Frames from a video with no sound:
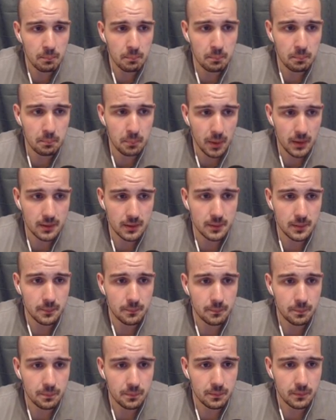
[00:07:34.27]
but
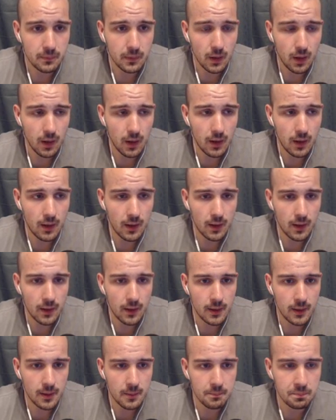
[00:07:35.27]

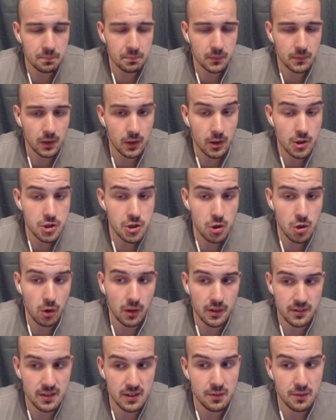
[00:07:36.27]
Earth
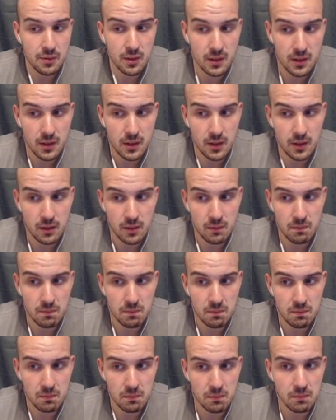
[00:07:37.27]
Shock is definitely
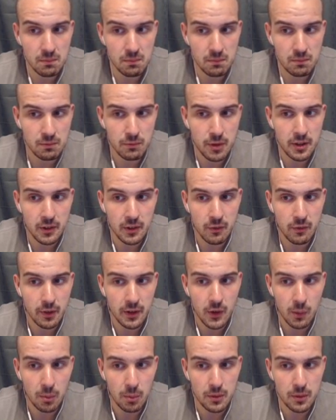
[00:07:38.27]

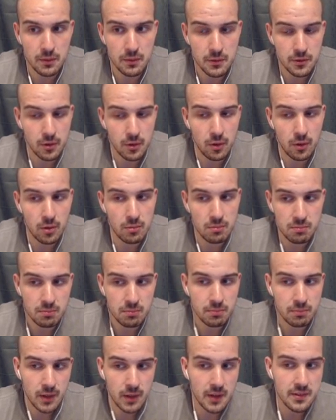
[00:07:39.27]
very common. So
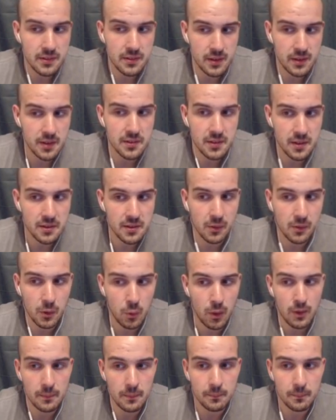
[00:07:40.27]
that's a good one.